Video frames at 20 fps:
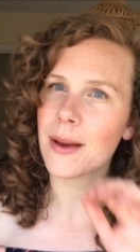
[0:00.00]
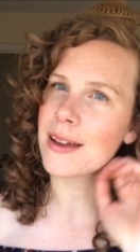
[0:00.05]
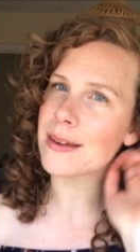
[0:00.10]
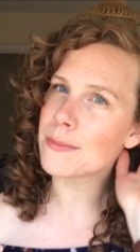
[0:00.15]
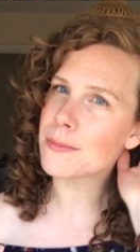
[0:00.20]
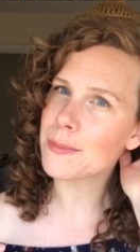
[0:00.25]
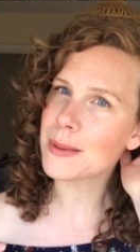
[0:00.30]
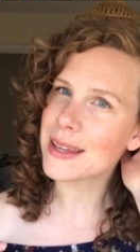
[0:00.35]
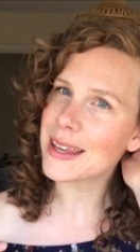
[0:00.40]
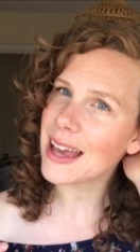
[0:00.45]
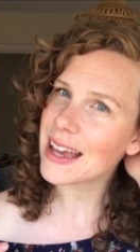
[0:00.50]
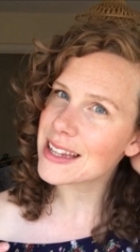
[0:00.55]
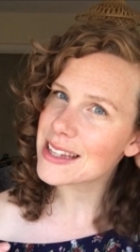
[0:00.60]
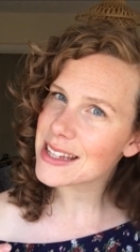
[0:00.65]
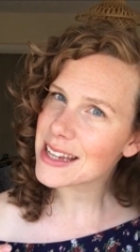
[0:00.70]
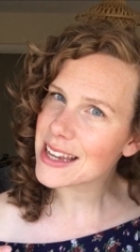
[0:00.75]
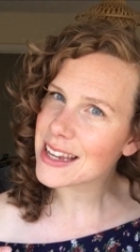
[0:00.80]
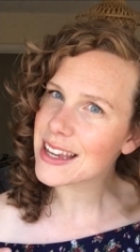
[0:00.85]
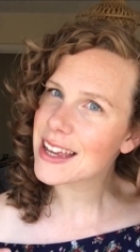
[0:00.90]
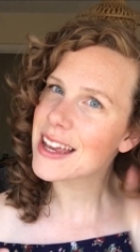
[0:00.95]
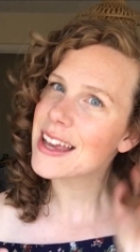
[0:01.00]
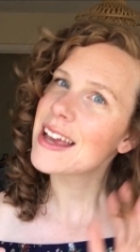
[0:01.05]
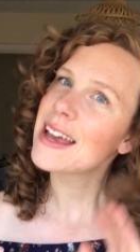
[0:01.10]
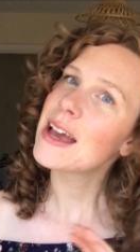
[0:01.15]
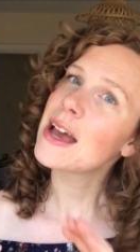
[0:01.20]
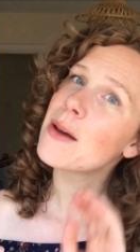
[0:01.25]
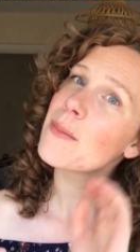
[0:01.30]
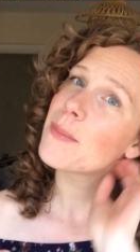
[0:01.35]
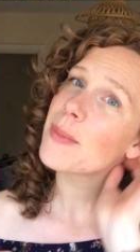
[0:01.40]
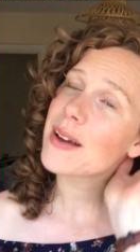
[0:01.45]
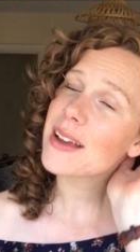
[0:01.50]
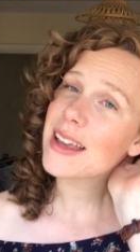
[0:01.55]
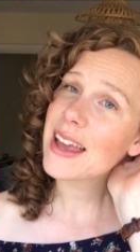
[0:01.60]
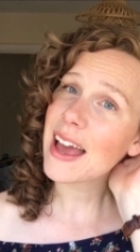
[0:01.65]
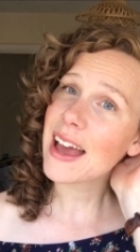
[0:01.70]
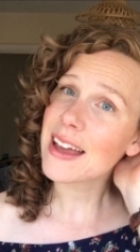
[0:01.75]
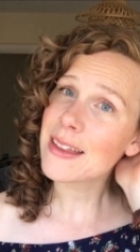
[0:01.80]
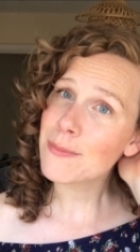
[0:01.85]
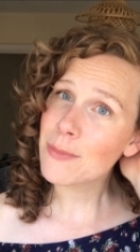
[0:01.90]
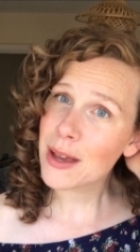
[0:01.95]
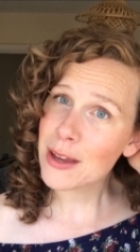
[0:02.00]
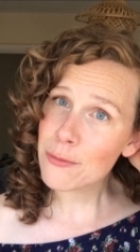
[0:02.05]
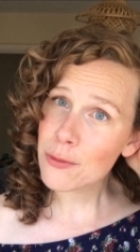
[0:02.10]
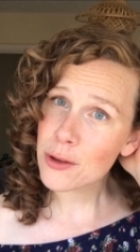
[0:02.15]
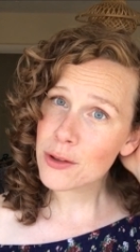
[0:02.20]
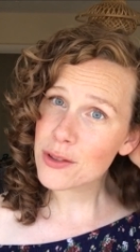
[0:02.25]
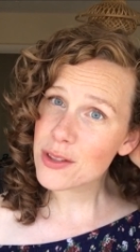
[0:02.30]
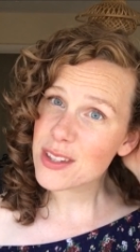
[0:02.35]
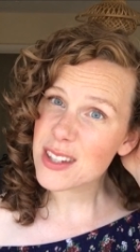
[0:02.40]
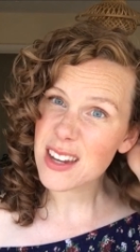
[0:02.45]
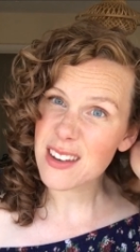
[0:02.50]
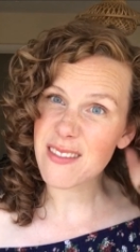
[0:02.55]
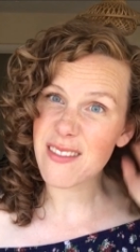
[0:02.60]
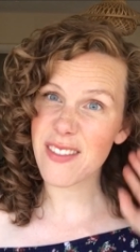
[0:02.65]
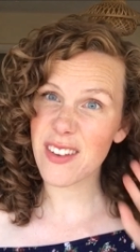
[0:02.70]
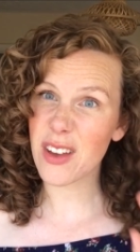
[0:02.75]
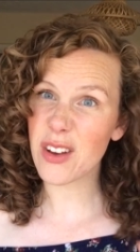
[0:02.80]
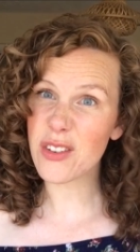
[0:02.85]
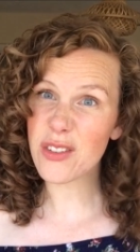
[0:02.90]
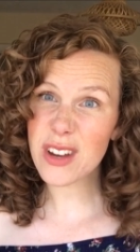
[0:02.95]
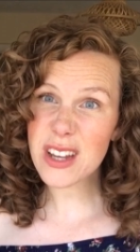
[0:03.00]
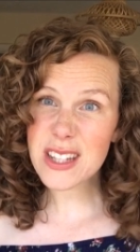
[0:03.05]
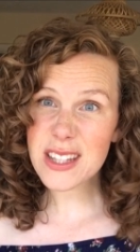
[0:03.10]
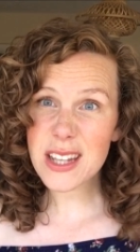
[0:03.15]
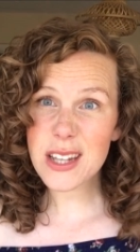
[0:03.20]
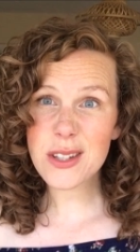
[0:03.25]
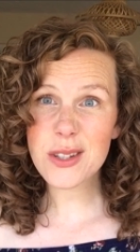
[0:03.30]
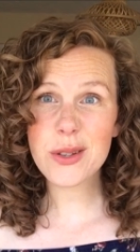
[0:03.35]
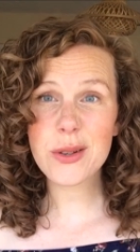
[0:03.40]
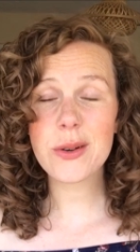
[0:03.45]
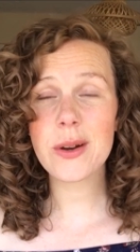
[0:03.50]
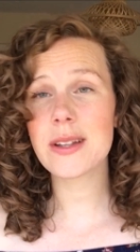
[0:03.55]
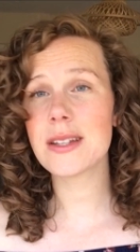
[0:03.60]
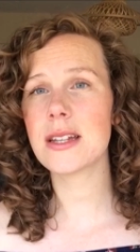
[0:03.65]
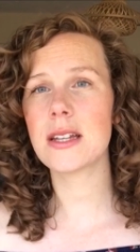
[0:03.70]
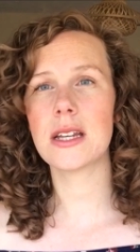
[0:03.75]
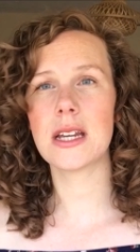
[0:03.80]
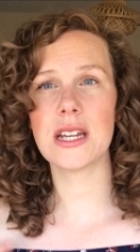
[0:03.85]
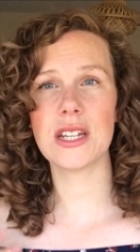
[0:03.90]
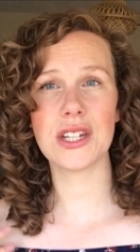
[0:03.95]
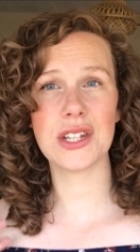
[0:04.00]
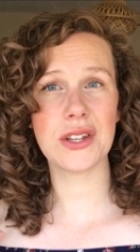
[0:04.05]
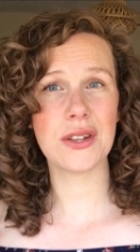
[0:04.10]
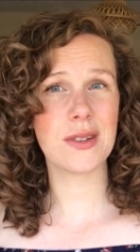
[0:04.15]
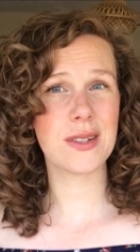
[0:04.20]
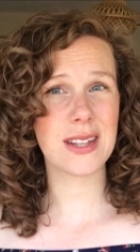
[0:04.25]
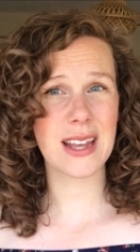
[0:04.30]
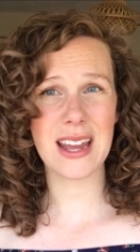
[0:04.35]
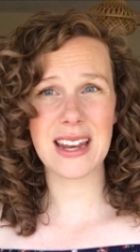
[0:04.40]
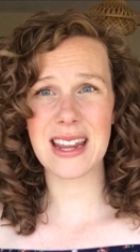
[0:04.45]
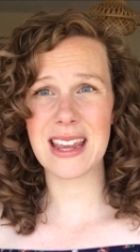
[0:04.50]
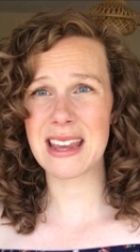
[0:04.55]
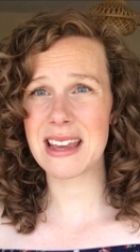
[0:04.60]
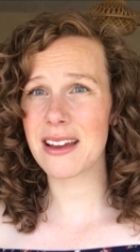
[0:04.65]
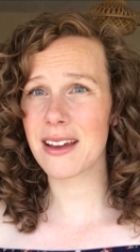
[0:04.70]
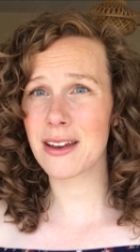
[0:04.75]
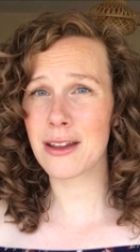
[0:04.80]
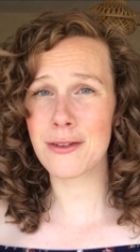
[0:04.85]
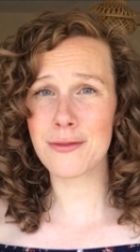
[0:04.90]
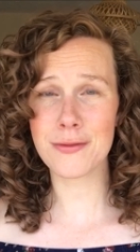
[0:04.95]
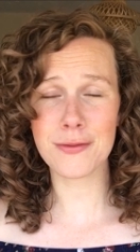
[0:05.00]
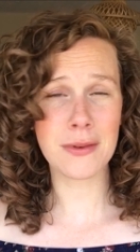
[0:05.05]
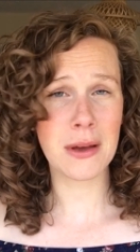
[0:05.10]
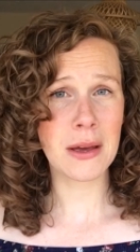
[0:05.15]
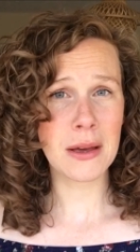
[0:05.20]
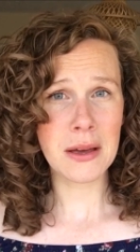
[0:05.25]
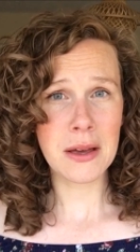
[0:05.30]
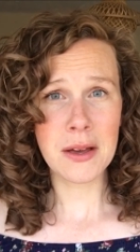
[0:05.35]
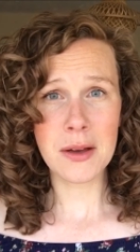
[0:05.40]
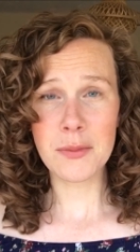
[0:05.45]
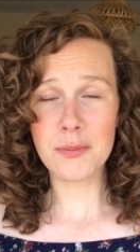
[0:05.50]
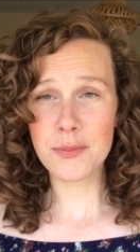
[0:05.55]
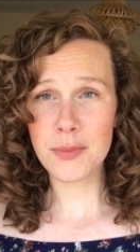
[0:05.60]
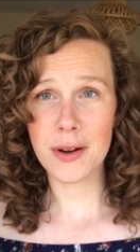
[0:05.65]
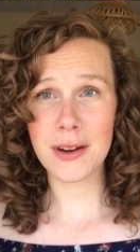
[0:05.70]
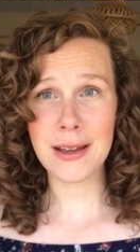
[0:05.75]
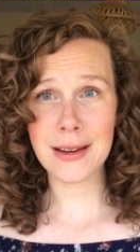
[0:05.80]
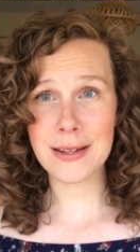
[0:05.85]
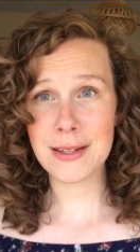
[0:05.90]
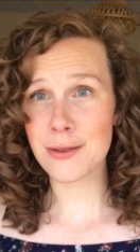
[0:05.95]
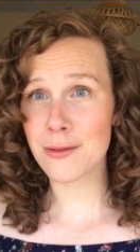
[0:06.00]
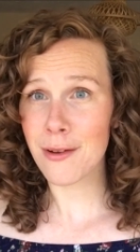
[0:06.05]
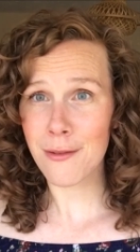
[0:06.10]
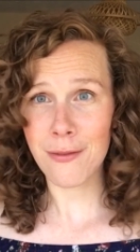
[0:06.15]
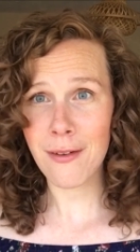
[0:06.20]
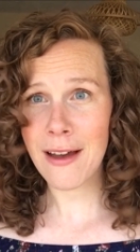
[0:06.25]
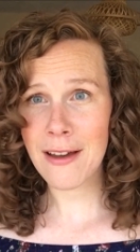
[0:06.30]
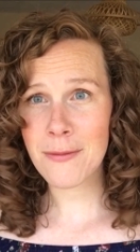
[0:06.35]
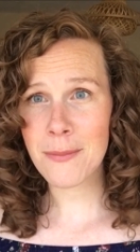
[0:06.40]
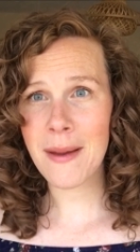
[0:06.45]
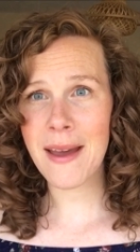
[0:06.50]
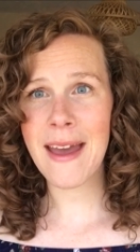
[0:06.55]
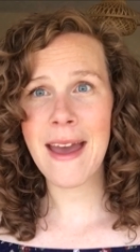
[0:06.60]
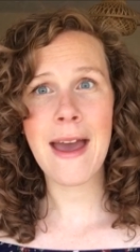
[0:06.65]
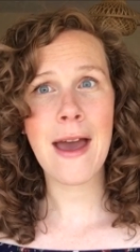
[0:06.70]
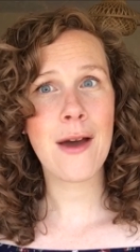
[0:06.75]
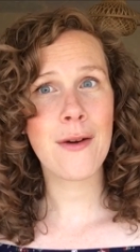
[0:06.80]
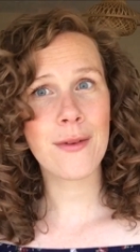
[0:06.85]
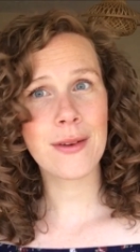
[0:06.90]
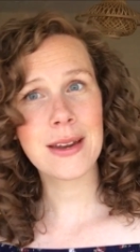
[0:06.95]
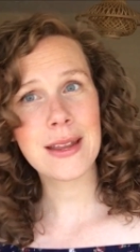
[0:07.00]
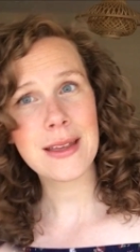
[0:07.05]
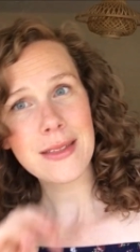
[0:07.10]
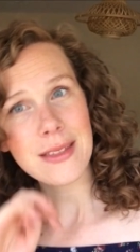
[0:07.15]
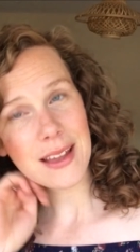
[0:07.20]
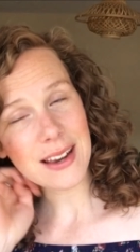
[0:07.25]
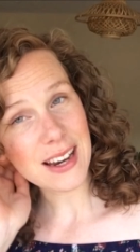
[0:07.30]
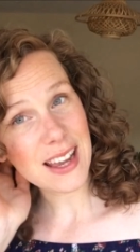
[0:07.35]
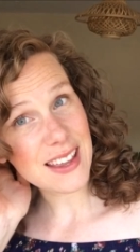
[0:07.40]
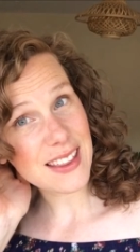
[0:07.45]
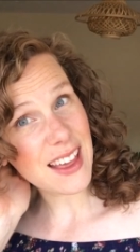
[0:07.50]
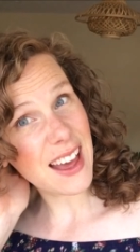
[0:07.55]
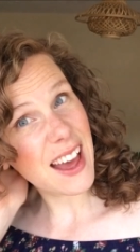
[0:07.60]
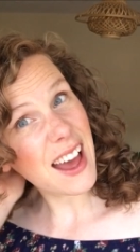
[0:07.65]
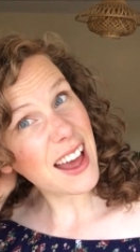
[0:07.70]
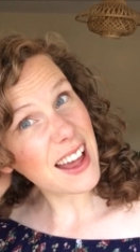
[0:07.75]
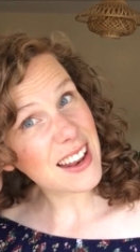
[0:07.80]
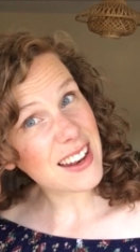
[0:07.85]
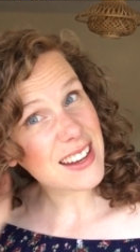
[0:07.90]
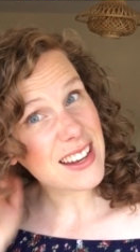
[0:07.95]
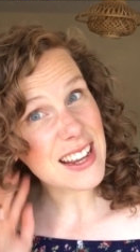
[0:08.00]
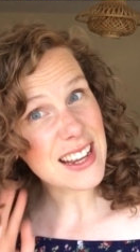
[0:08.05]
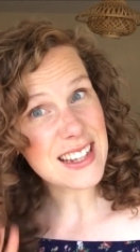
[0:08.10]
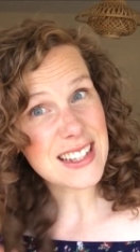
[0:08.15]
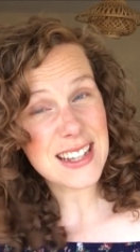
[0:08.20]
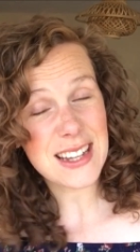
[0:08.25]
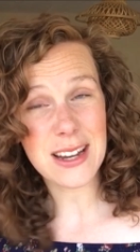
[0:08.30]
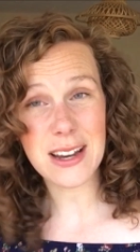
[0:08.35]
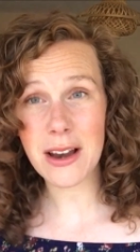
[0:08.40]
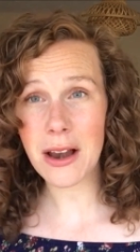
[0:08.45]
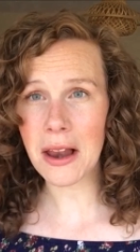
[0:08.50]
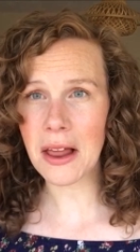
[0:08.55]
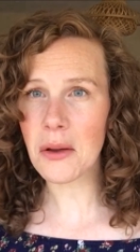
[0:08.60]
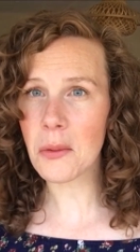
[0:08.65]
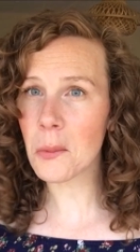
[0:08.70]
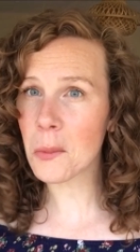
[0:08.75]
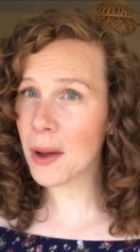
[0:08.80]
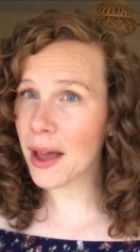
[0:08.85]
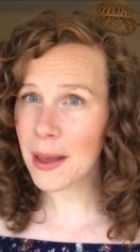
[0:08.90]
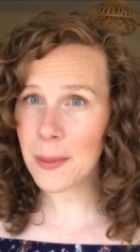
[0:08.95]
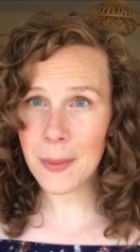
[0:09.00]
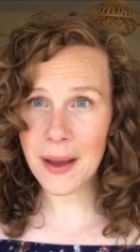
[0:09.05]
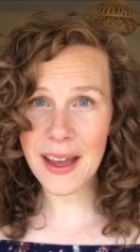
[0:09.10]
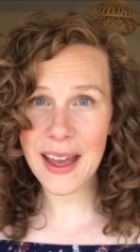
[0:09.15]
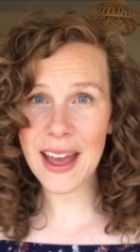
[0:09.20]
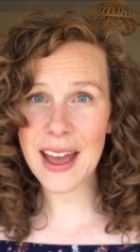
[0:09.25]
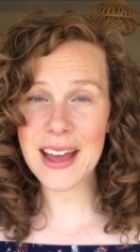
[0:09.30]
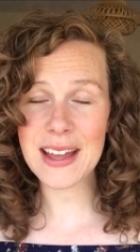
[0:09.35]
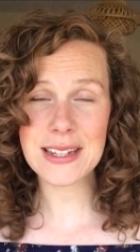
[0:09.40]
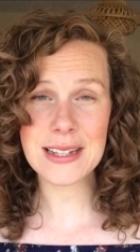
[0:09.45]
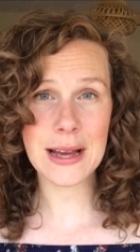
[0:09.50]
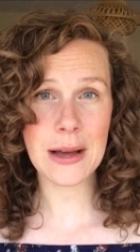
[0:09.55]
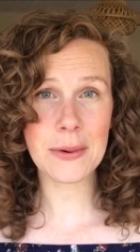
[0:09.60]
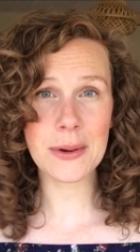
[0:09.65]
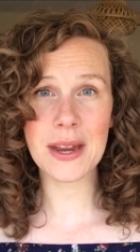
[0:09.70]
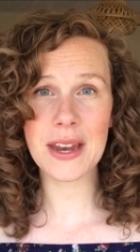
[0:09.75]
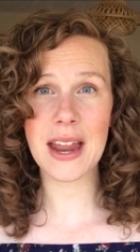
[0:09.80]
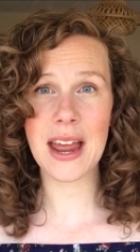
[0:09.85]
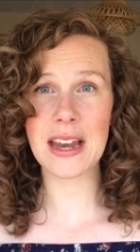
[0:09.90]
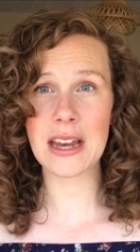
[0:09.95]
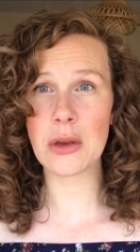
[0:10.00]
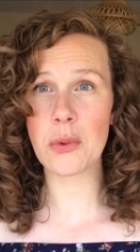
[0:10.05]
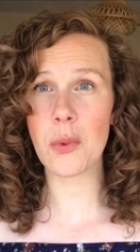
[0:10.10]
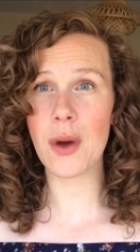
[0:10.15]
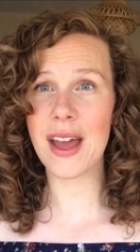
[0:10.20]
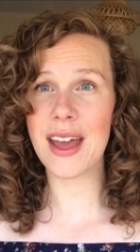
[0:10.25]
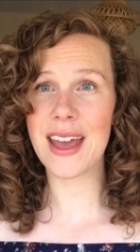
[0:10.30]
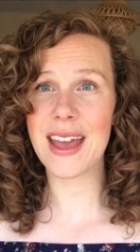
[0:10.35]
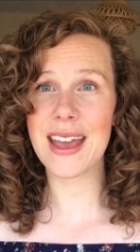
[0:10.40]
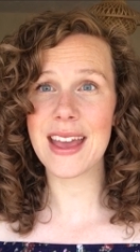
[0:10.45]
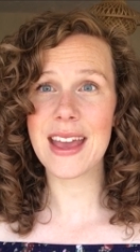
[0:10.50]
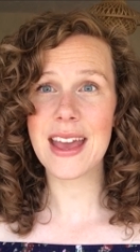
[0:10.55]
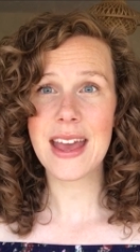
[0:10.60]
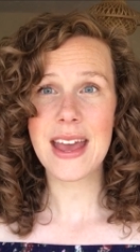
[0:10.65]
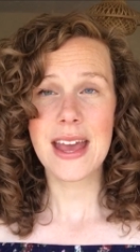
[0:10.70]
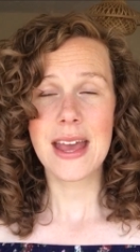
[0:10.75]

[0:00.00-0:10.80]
I'd be guessing. But yeah, my roots didn't feel greasy at all. I didn't need to use any kind of product to revive my hair or anything like that, and it didn't weigh my hair down in any way.